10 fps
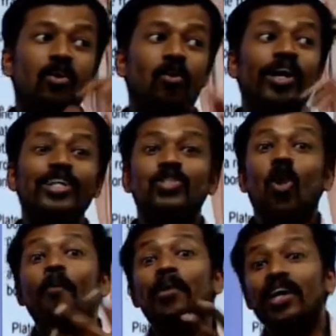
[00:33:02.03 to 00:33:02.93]
One is
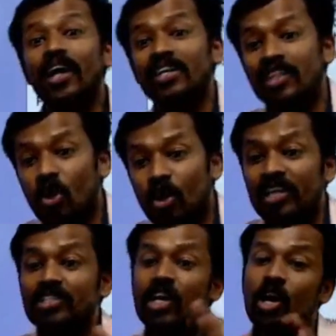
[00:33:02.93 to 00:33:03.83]
open reduction, one
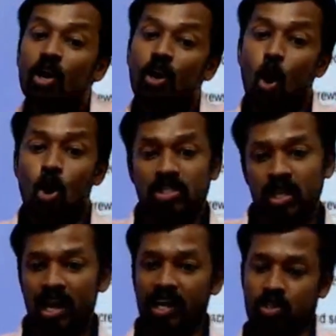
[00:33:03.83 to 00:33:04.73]
is closed
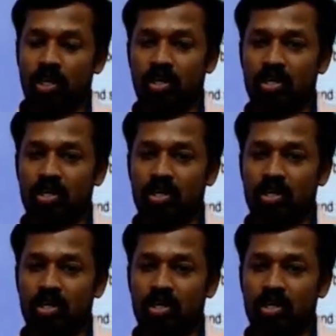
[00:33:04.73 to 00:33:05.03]
reduction.